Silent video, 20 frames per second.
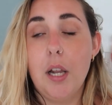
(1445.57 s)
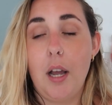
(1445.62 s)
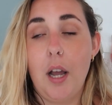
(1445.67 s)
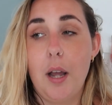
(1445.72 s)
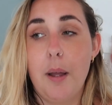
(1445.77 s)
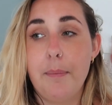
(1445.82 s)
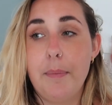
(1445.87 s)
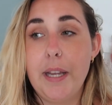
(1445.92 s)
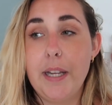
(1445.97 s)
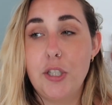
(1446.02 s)

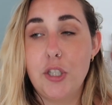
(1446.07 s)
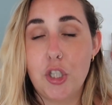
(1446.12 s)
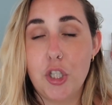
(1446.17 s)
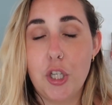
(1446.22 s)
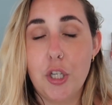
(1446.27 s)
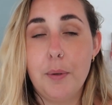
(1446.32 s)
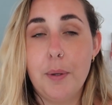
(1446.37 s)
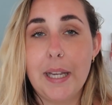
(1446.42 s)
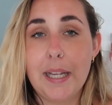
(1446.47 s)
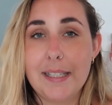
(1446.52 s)
They
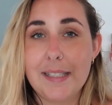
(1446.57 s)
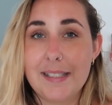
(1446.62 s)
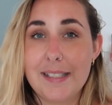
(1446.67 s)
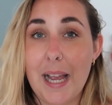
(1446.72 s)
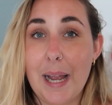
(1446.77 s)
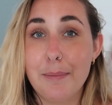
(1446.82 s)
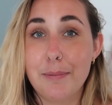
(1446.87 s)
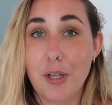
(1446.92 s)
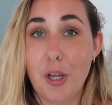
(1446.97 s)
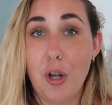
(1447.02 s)
do
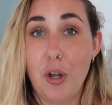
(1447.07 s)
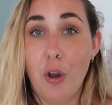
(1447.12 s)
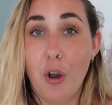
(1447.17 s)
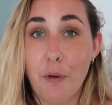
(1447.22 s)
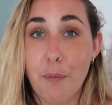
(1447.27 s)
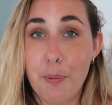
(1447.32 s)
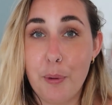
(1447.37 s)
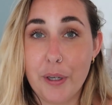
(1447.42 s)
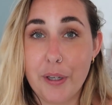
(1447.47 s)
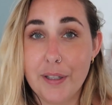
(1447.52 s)
accept a
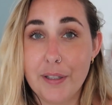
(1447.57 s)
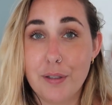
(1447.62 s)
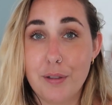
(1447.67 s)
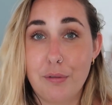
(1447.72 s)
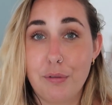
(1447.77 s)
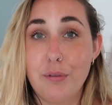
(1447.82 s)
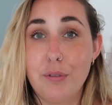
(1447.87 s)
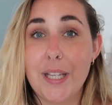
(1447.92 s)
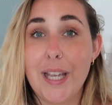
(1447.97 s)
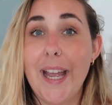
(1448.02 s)
lot of bookings
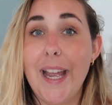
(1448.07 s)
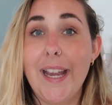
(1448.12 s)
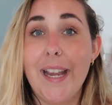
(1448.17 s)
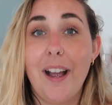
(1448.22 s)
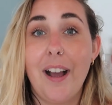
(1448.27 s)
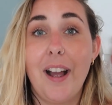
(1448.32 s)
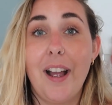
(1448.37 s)
through a day.